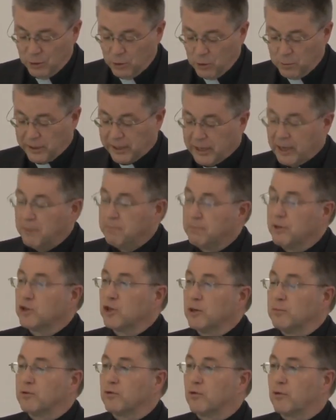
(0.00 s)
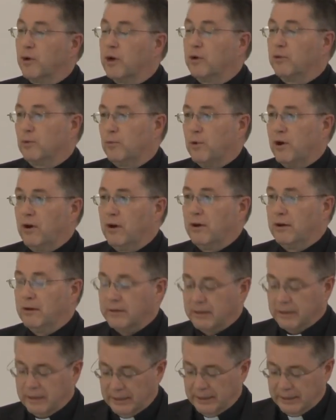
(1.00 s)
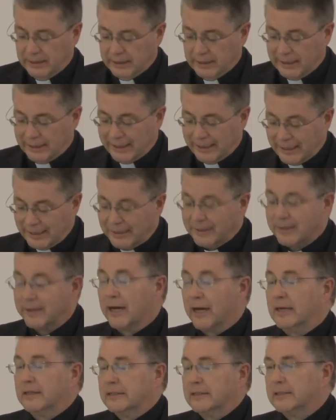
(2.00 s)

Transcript: who became bishops throughout the world. In India,